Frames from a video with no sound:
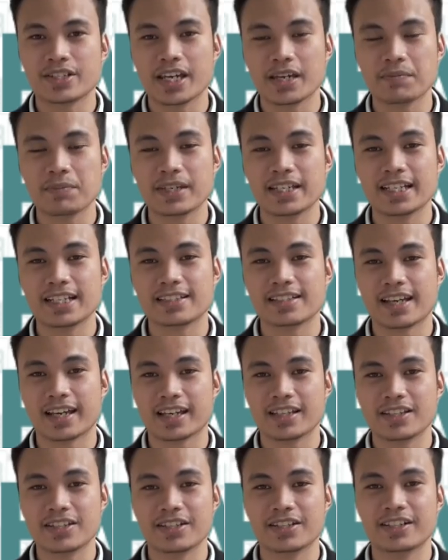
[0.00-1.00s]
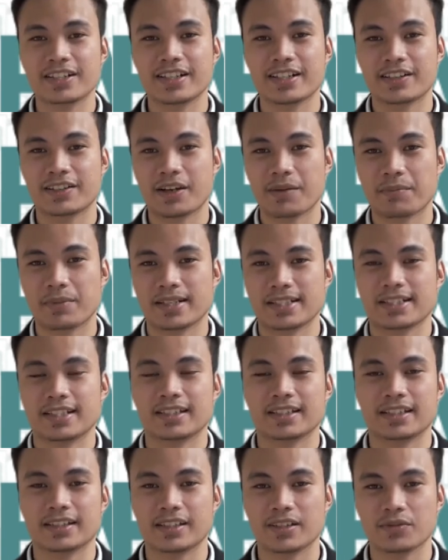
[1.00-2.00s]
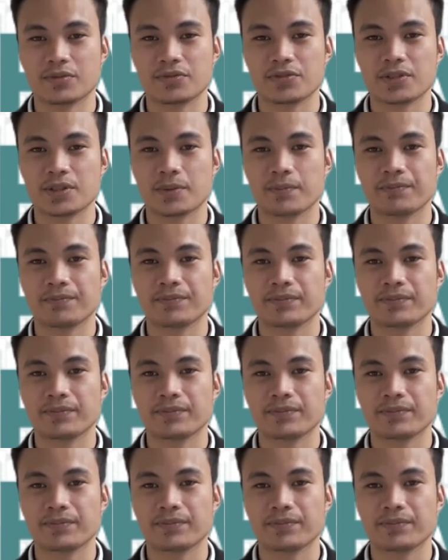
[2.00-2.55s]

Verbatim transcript: your JPS second year representative.